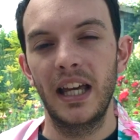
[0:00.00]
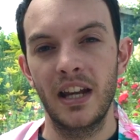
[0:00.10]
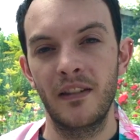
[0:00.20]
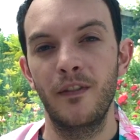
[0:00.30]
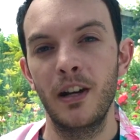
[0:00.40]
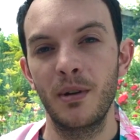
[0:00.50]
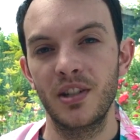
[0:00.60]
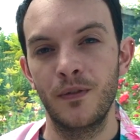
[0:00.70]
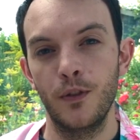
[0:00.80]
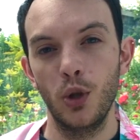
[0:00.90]
and I can very
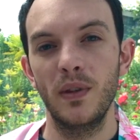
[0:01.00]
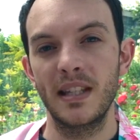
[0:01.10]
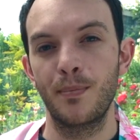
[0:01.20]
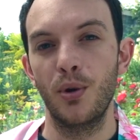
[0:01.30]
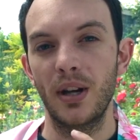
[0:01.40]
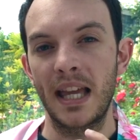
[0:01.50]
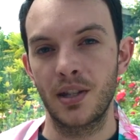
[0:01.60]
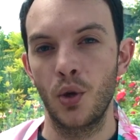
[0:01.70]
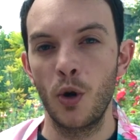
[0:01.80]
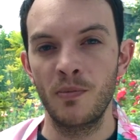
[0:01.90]
much view this book as
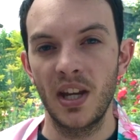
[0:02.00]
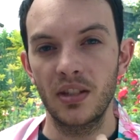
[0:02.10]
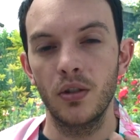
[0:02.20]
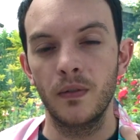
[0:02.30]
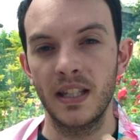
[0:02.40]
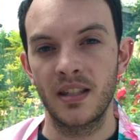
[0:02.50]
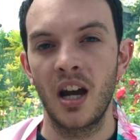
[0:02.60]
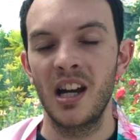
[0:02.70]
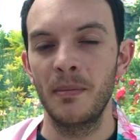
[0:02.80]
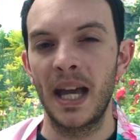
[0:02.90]
an object of its
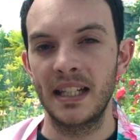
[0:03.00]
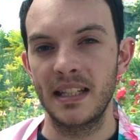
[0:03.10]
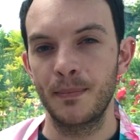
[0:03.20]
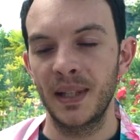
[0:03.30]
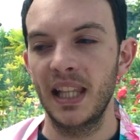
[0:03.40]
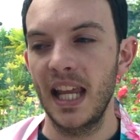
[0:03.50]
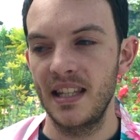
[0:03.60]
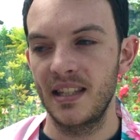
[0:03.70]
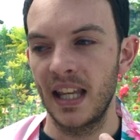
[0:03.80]
time and its place,